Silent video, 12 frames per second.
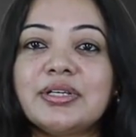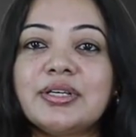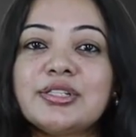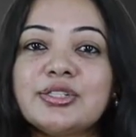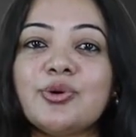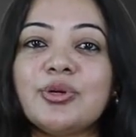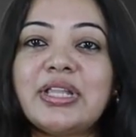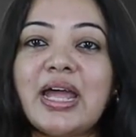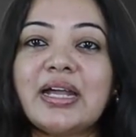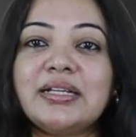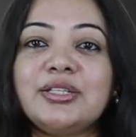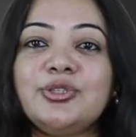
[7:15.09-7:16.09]
so
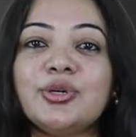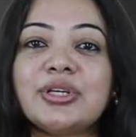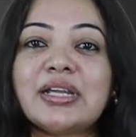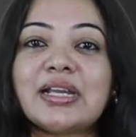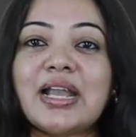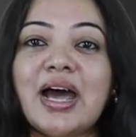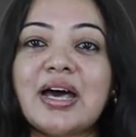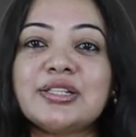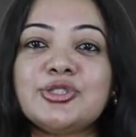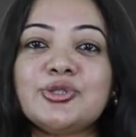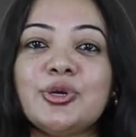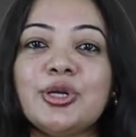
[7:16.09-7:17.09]
that your
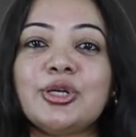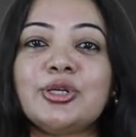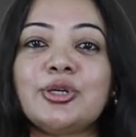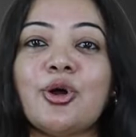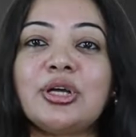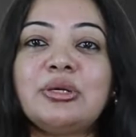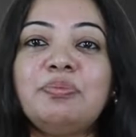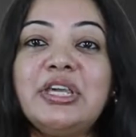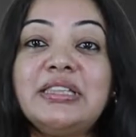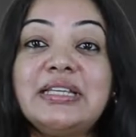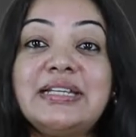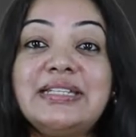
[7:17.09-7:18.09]
class should not
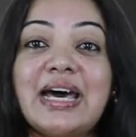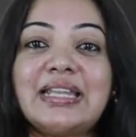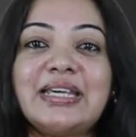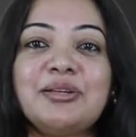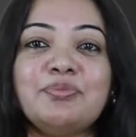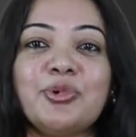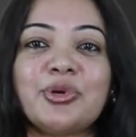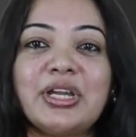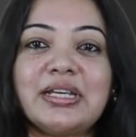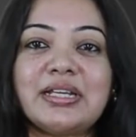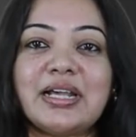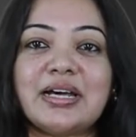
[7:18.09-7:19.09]
be the dull and
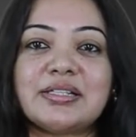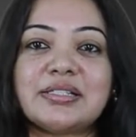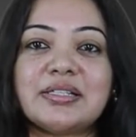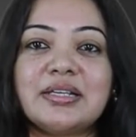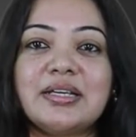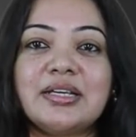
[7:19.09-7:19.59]
boring class.